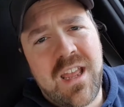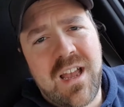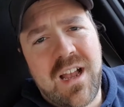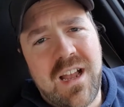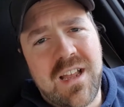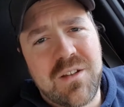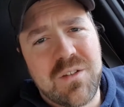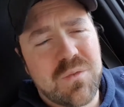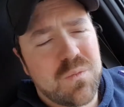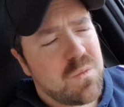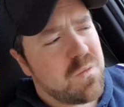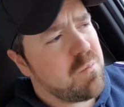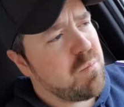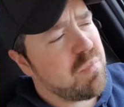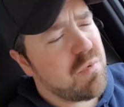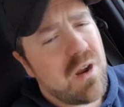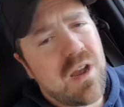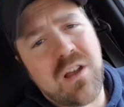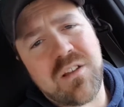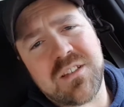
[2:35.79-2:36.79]
I was
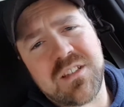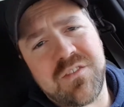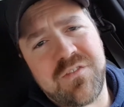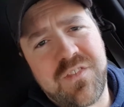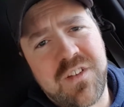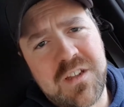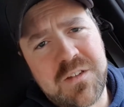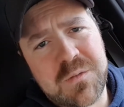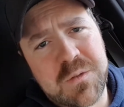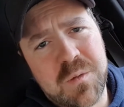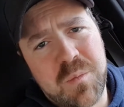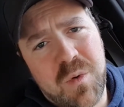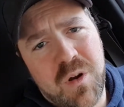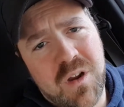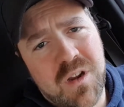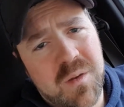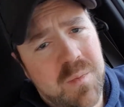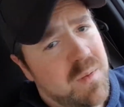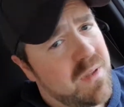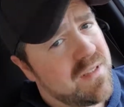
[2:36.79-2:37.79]
browsing Facebook
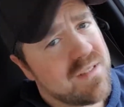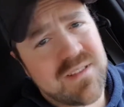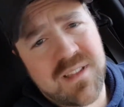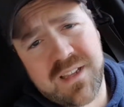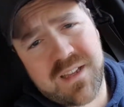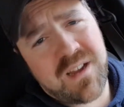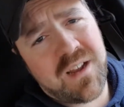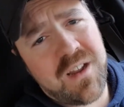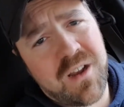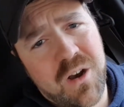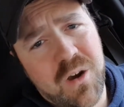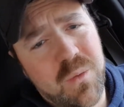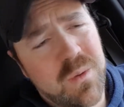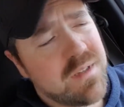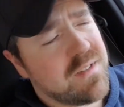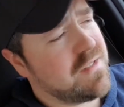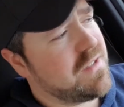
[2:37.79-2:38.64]
Marketplace like I always